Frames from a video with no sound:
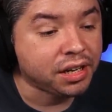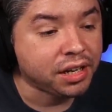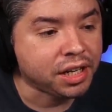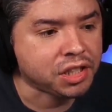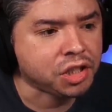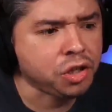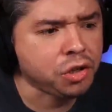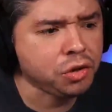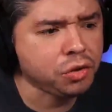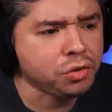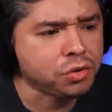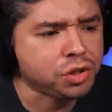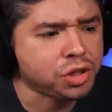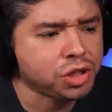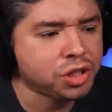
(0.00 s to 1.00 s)
It's
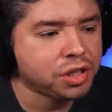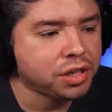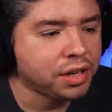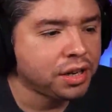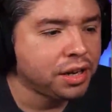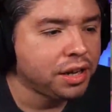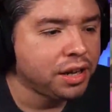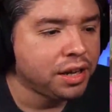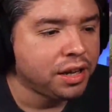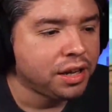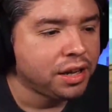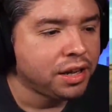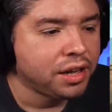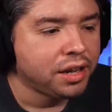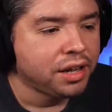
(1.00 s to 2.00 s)
huge!
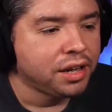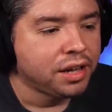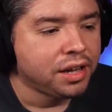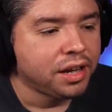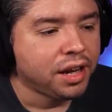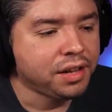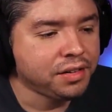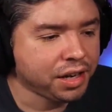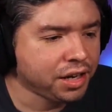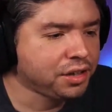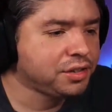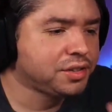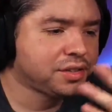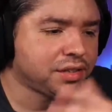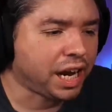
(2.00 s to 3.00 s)
And
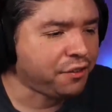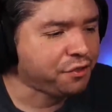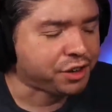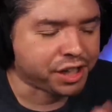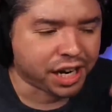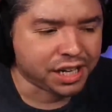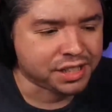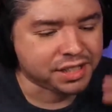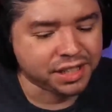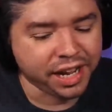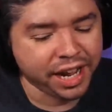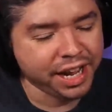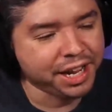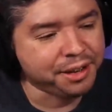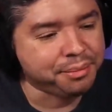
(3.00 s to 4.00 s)
there's... I forgot his
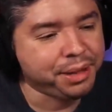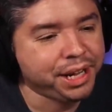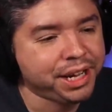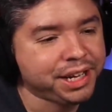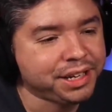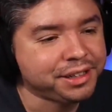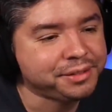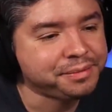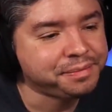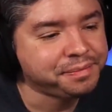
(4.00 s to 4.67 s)
name, man.